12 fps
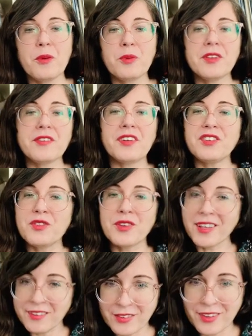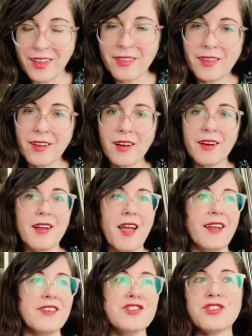We decided to get together
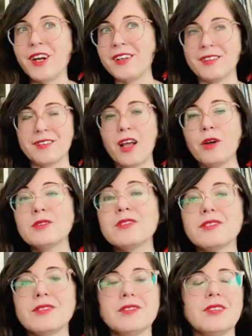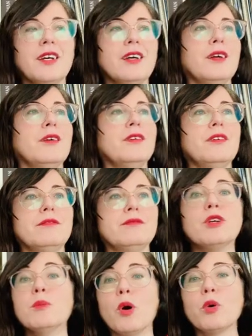and try this out
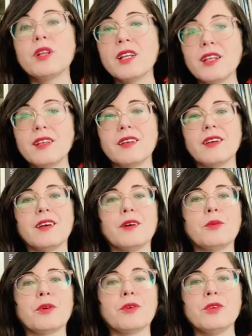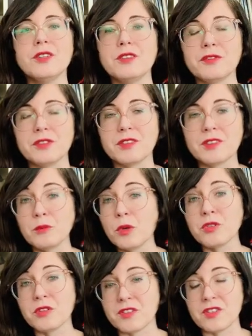remotely. We're all in different,
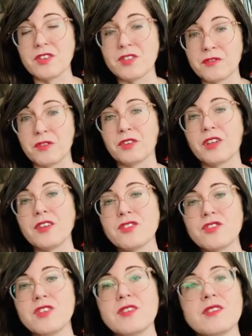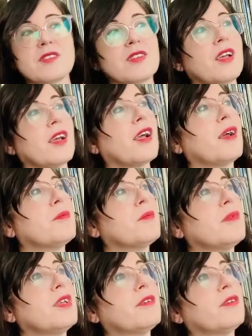most of us are in different countries,
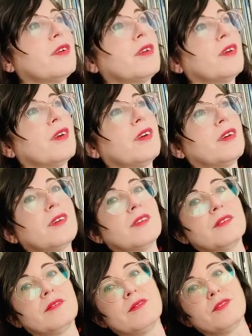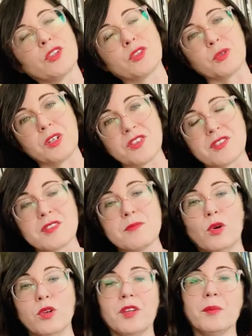not only just
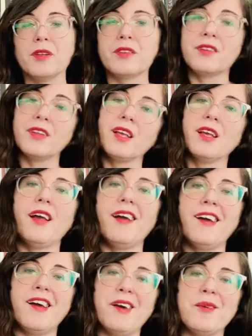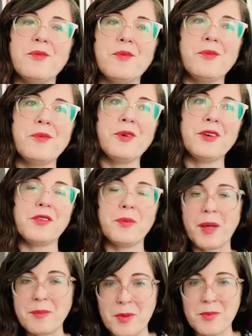in Malta, but one of
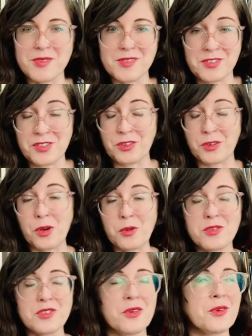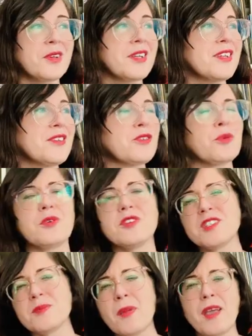the band members is in Gozo. So we're
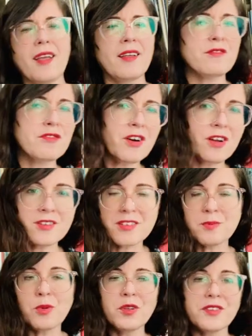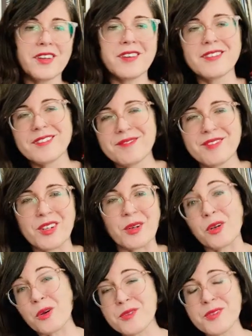in Spain, France, Malta, you
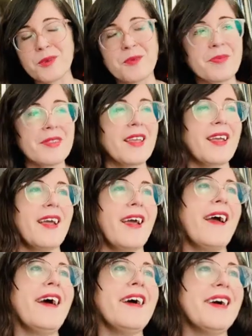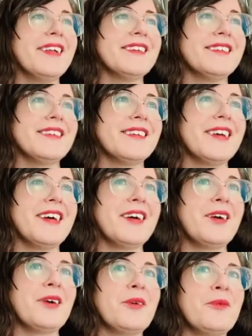know, Gozo. And
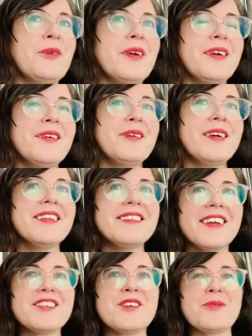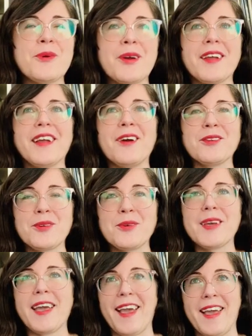it's actually working out
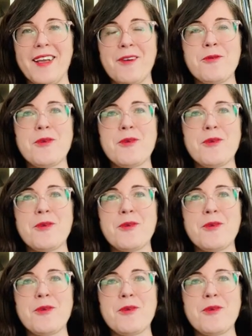okay.